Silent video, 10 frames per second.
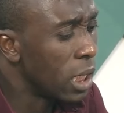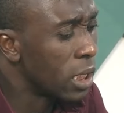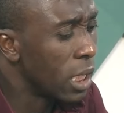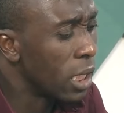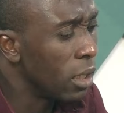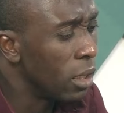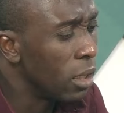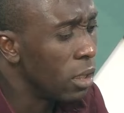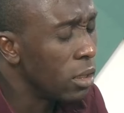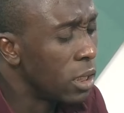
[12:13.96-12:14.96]
Ben
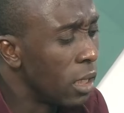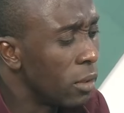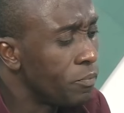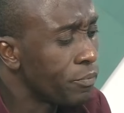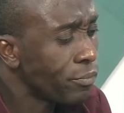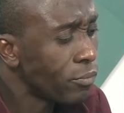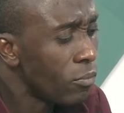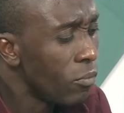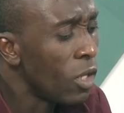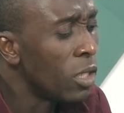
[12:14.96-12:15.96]
Kweku
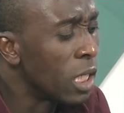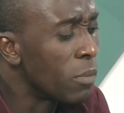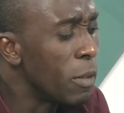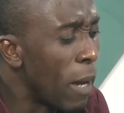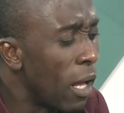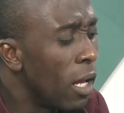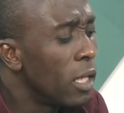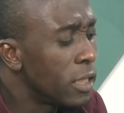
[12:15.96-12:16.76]
go Kondia.